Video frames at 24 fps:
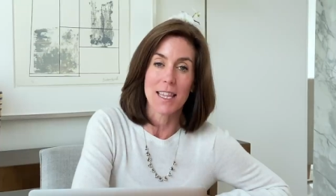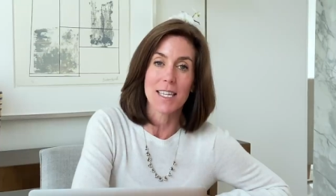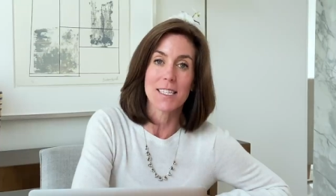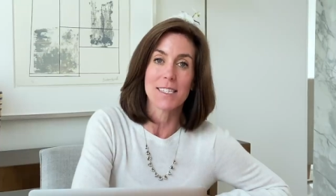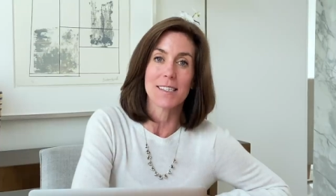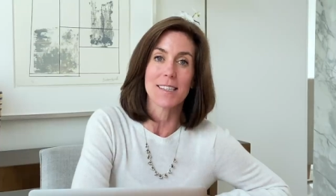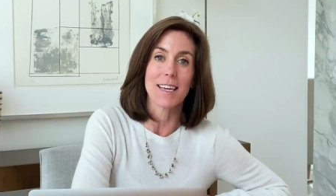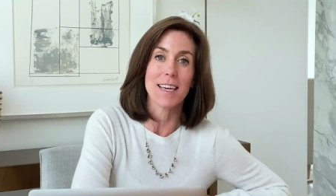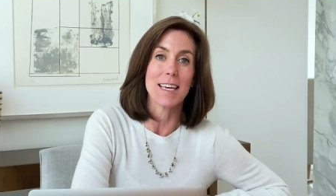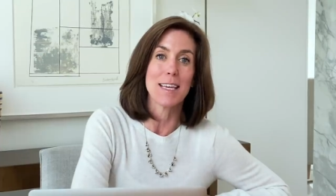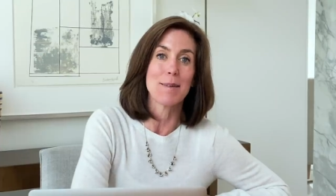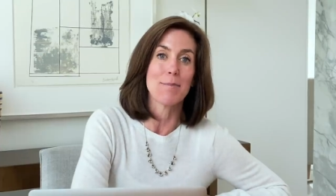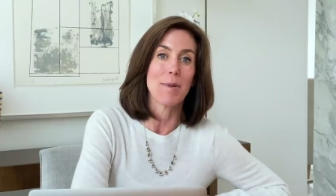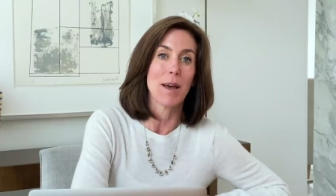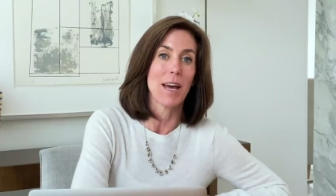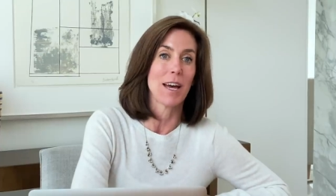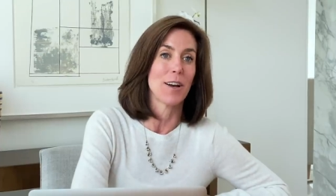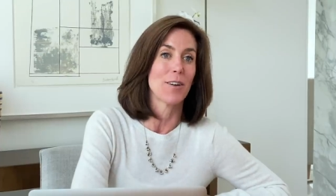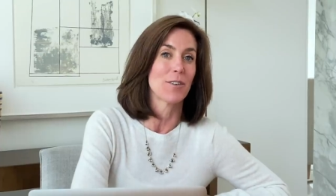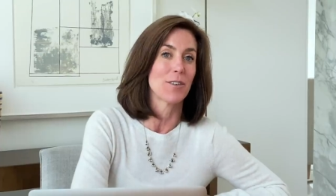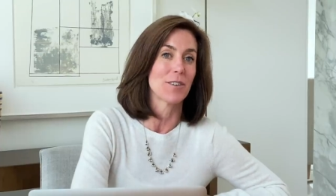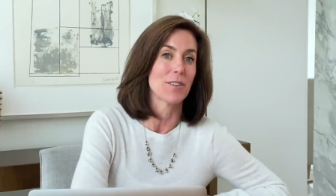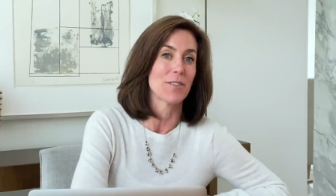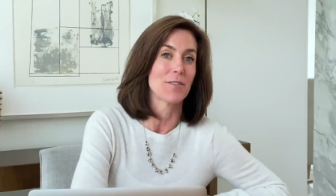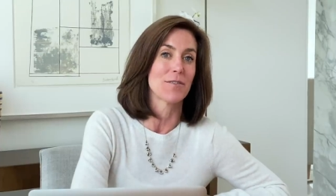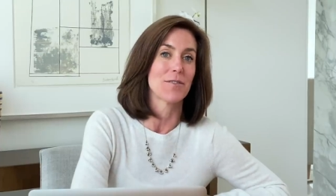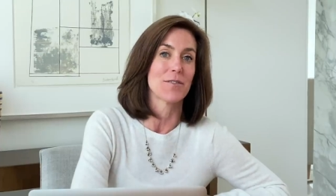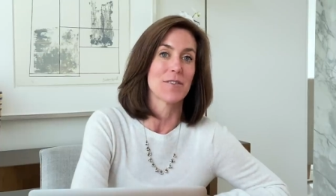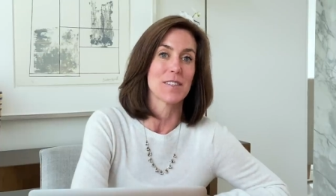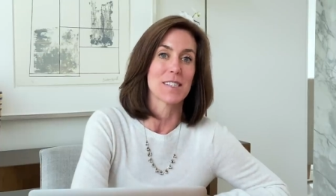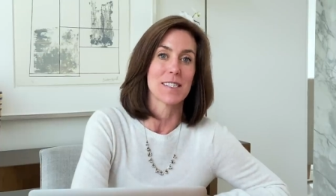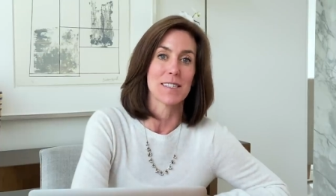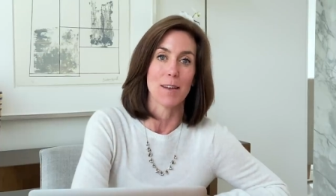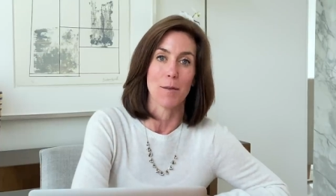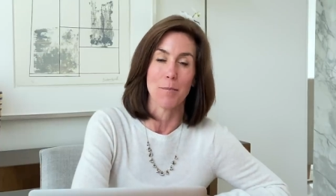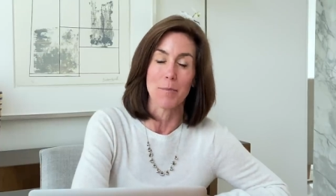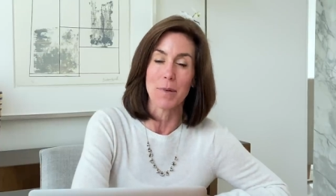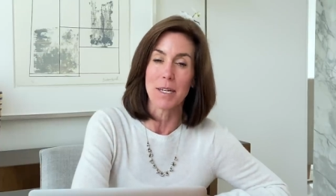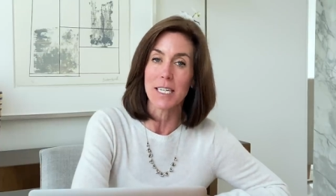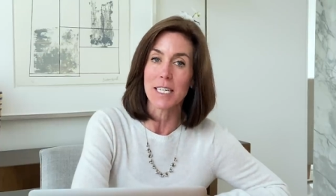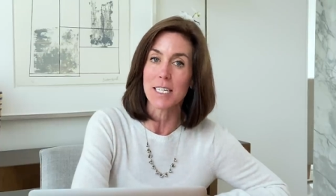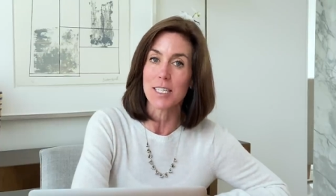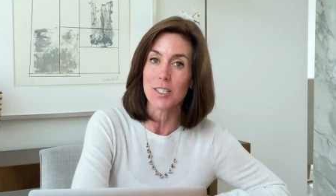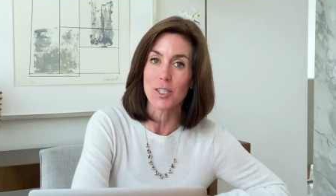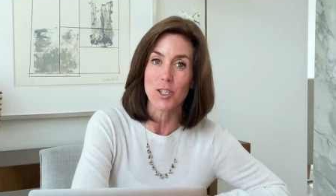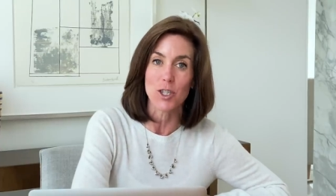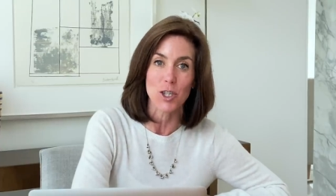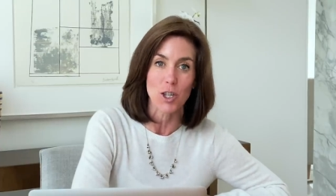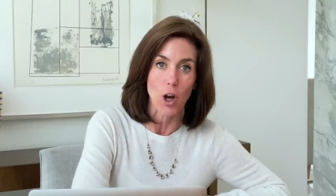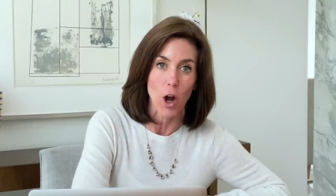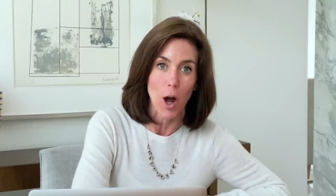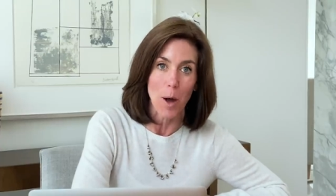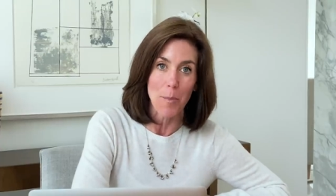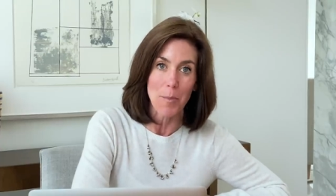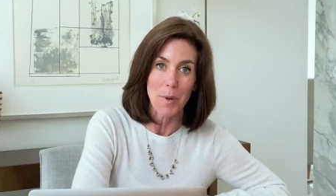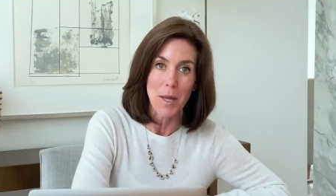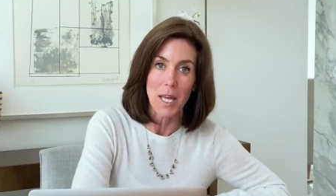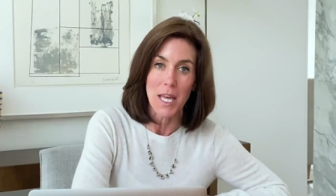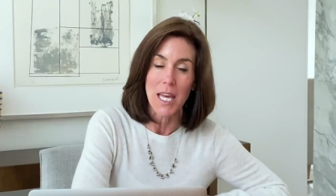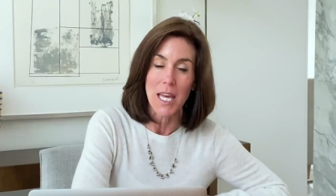This came out of somebody's shop.